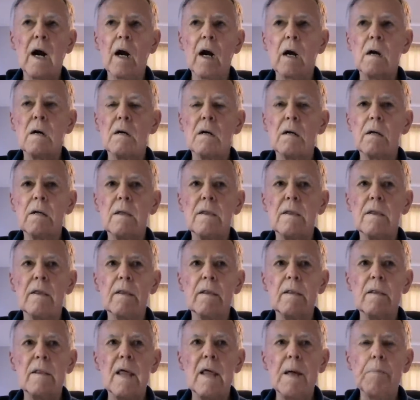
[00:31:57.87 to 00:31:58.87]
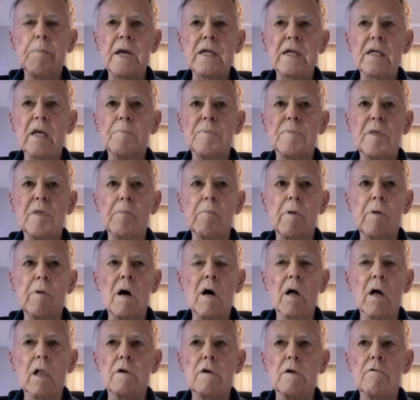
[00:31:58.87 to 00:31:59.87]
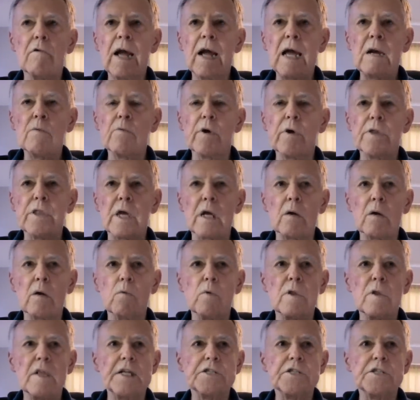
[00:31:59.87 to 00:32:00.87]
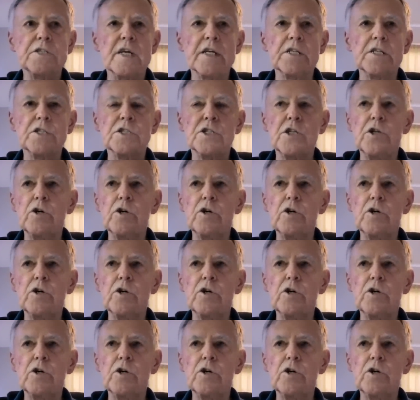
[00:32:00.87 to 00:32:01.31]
where they picked up the ball and ran with it when it